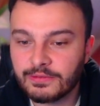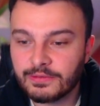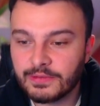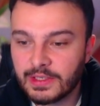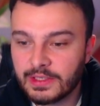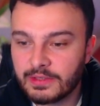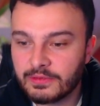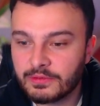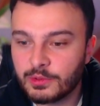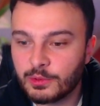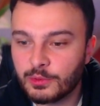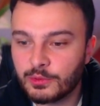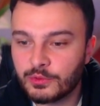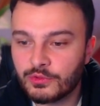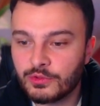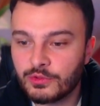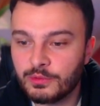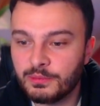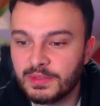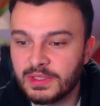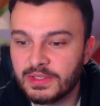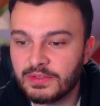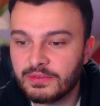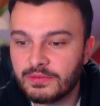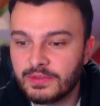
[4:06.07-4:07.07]
Five goals
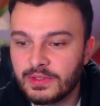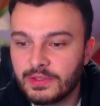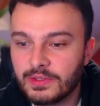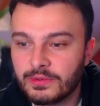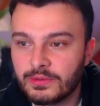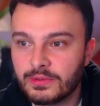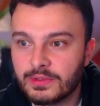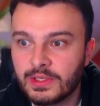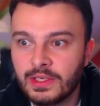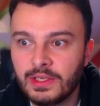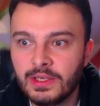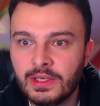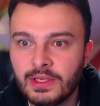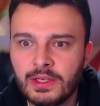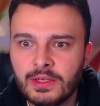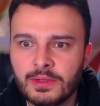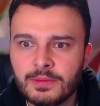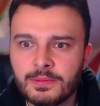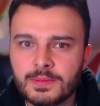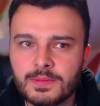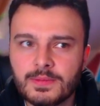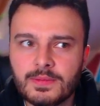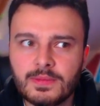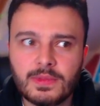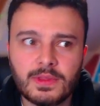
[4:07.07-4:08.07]
from midfield
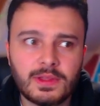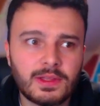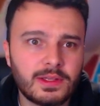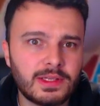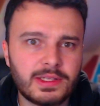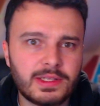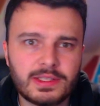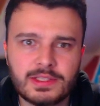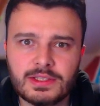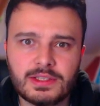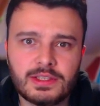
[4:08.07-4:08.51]
is,